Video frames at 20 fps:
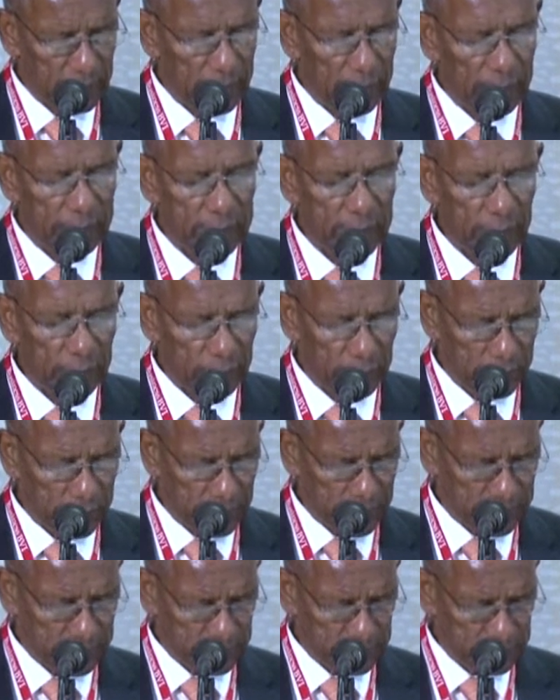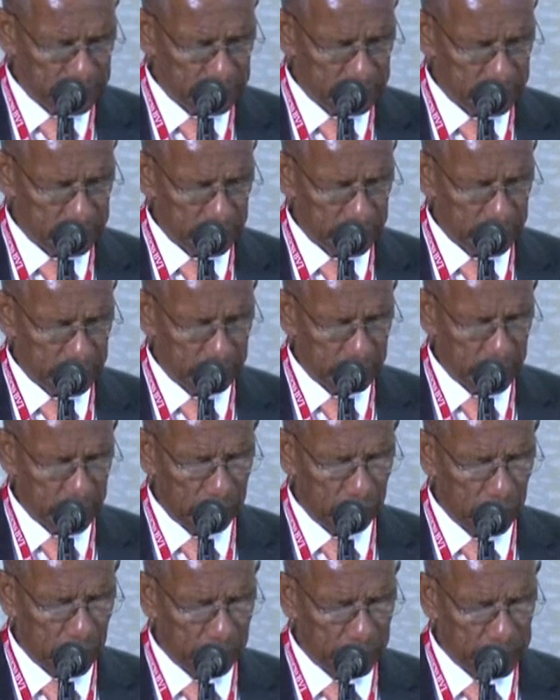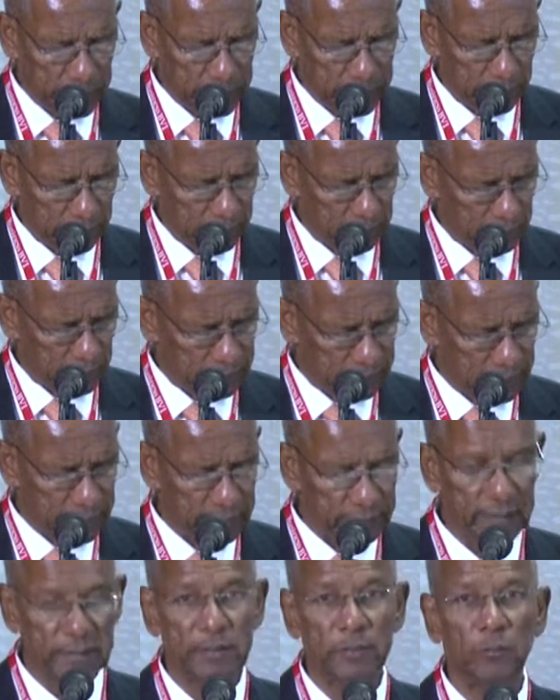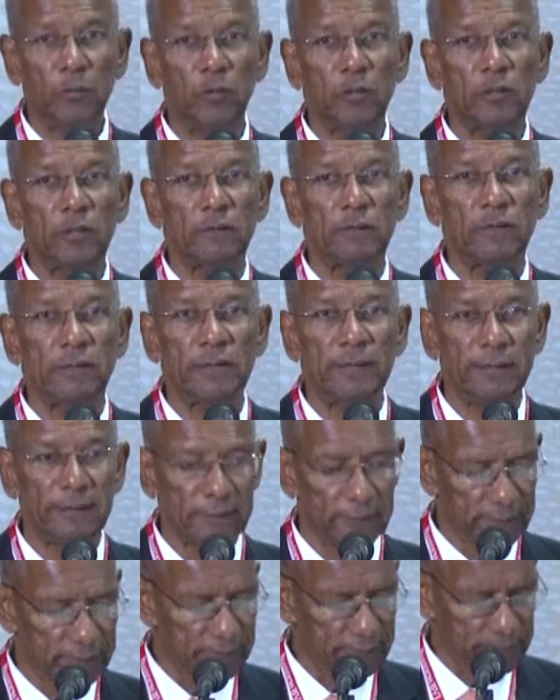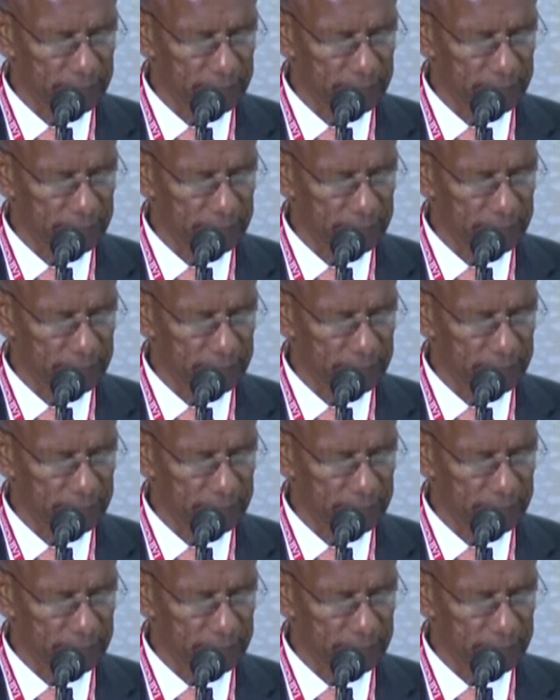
And yet for others, it may well be some of the things I spoke of earlier.